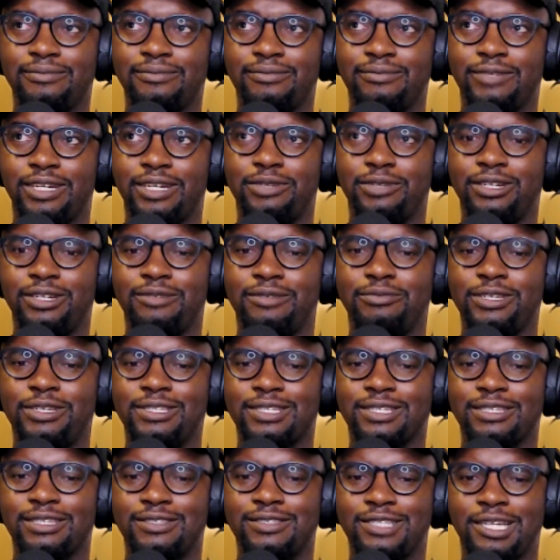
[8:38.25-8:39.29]
may have been a
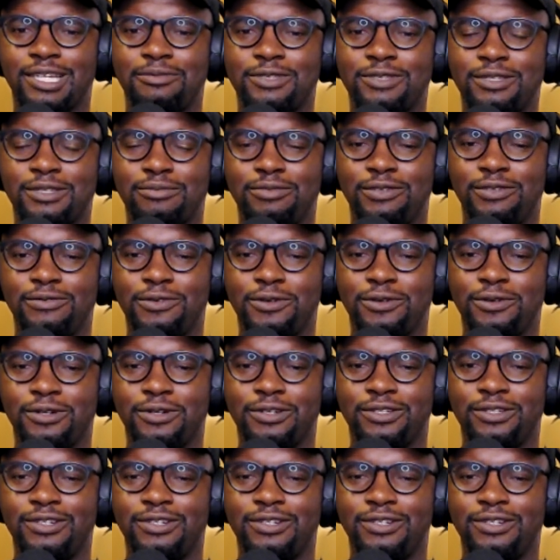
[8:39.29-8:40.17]
misconception before?